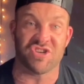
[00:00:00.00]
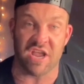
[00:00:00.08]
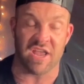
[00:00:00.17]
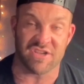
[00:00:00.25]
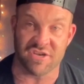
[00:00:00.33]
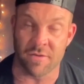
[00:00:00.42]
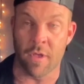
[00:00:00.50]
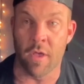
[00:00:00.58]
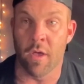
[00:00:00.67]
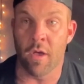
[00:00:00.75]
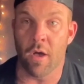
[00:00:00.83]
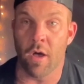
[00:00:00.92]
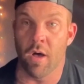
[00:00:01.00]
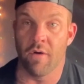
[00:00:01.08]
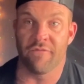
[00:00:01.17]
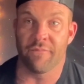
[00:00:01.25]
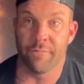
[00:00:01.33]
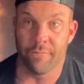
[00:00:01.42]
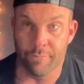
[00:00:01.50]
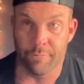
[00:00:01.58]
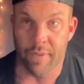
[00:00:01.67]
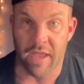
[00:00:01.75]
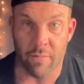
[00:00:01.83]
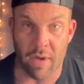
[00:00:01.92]
chance of
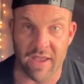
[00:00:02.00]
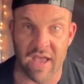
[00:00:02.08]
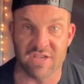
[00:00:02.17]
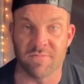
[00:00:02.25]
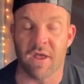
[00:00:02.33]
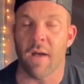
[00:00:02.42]
being my case.